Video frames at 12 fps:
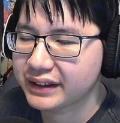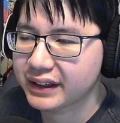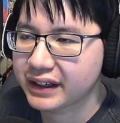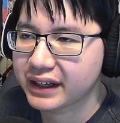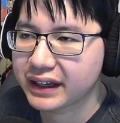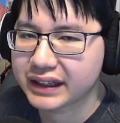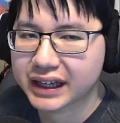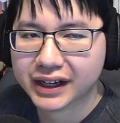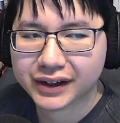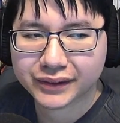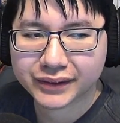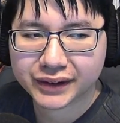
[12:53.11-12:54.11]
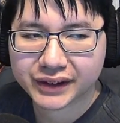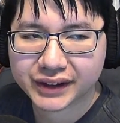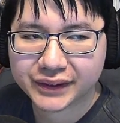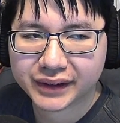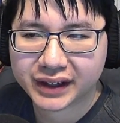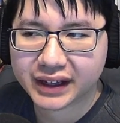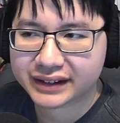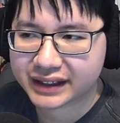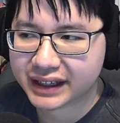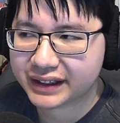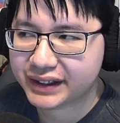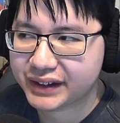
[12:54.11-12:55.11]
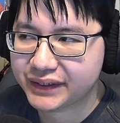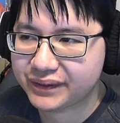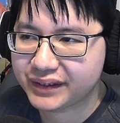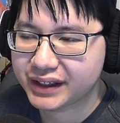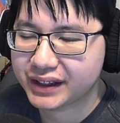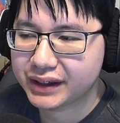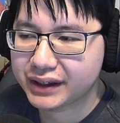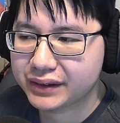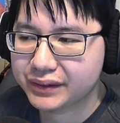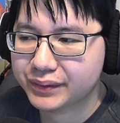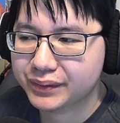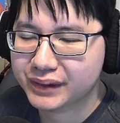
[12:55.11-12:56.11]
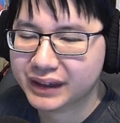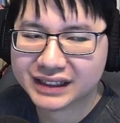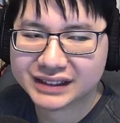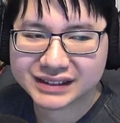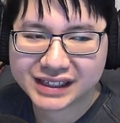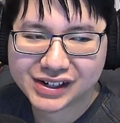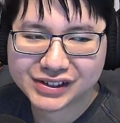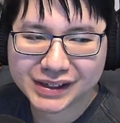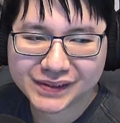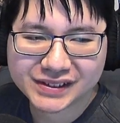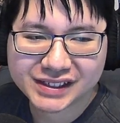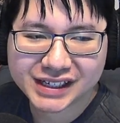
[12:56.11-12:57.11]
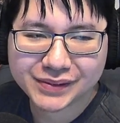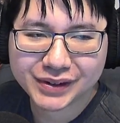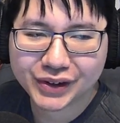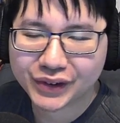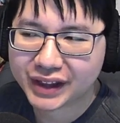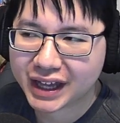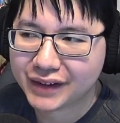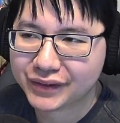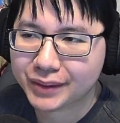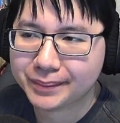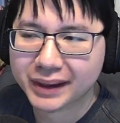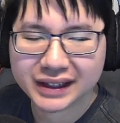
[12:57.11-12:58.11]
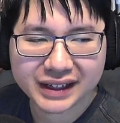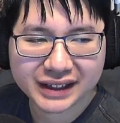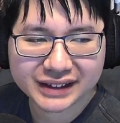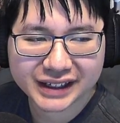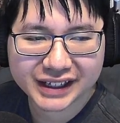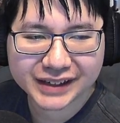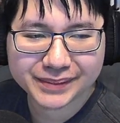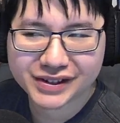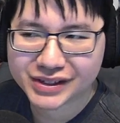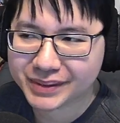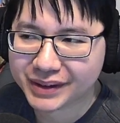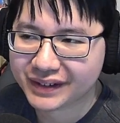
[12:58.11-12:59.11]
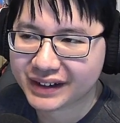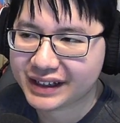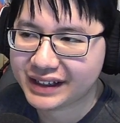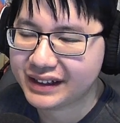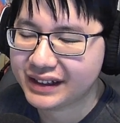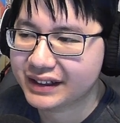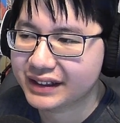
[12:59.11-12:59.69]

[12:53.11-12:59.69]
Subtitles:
And now we're here, we can attack him. As Elzam said, we only have our melee attack, but it should be fine.